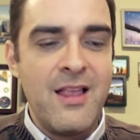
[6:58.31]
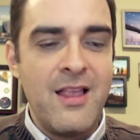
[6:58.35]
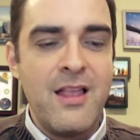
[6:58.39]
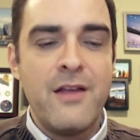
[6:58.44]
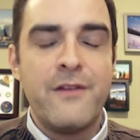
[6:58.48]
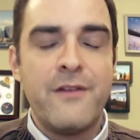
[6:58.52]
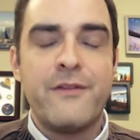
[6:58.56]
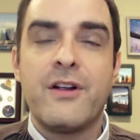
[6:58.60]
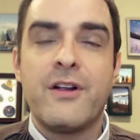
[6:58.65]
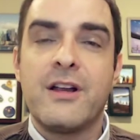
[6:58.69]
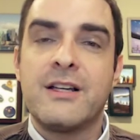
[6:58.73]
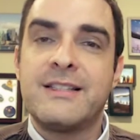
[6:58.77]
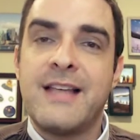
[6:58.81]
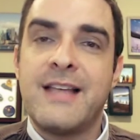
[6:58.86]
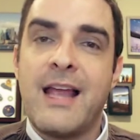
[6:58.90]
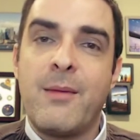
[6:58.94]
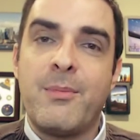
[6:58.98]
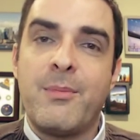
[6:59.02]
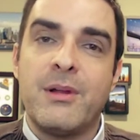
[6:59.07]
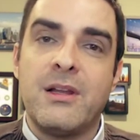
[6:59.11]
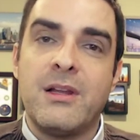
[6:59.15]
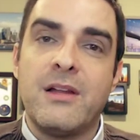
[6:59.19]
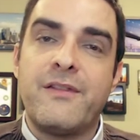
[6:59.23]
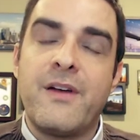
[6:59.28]
For
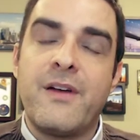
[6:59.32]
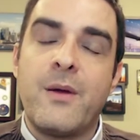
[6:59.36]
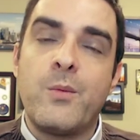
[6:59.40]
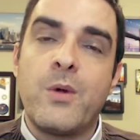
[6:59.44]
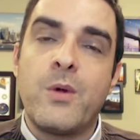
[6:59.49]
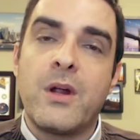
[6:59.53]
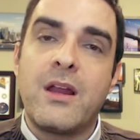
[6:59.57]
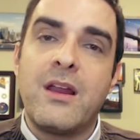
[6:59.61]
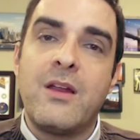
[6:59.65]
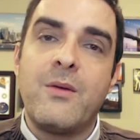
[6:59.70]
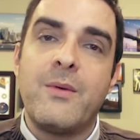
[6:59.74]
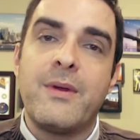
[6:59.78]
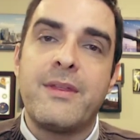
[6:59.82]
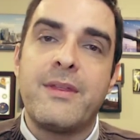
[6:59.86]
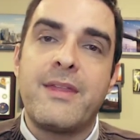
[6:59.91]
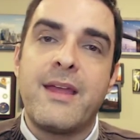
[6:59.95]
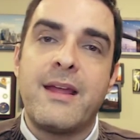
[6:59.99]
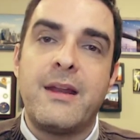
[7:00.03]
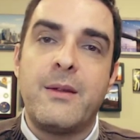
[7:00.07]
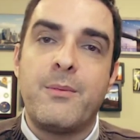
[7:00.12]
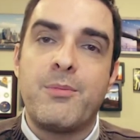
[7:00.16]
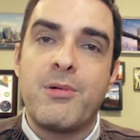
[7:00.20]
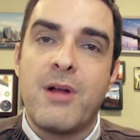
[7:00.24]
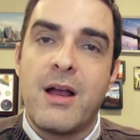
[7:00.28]
example, if I'm working with
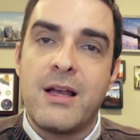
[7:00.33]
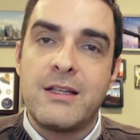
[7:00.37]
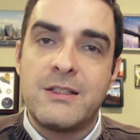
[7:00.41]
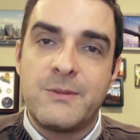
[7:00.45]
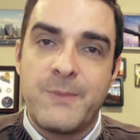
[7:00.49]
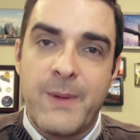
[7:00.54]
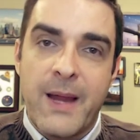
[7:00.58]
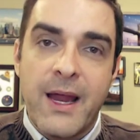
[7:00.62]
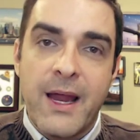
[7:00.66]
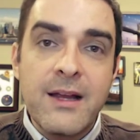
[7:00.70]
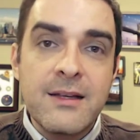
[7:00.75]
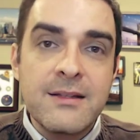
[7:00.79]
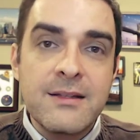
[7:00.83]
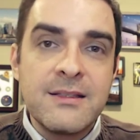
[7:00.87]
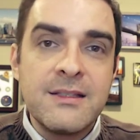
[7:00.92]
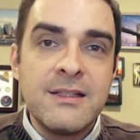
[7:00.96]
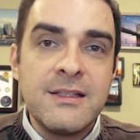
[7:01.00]
any prospect